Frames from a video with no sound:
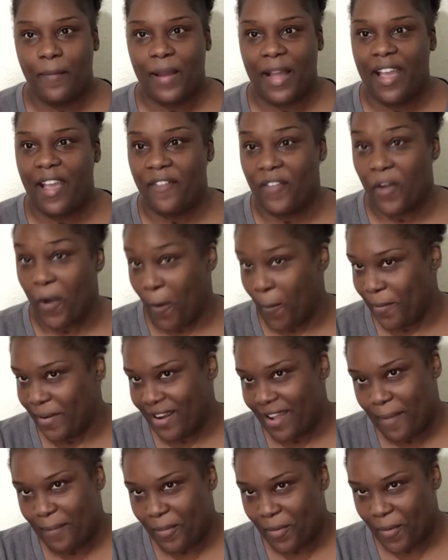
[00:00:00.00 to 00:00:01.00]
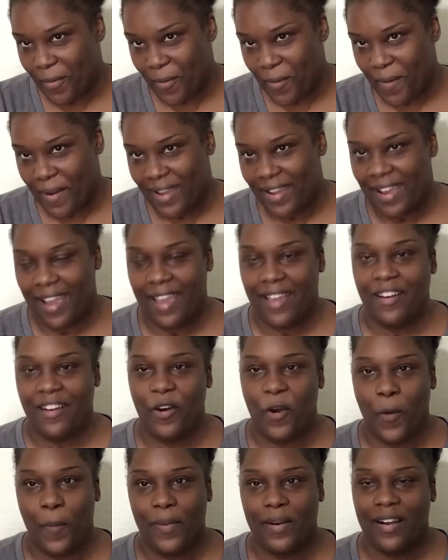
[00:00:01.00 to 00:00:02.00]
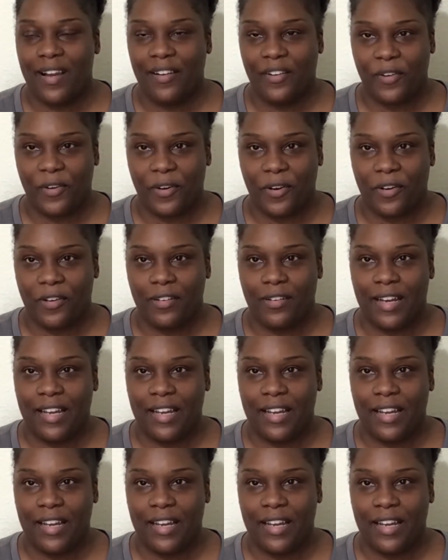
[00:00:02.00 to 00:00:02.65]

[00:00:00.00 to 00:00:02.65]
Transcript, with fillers: I have an open-eyed boy and an open-eyed girl,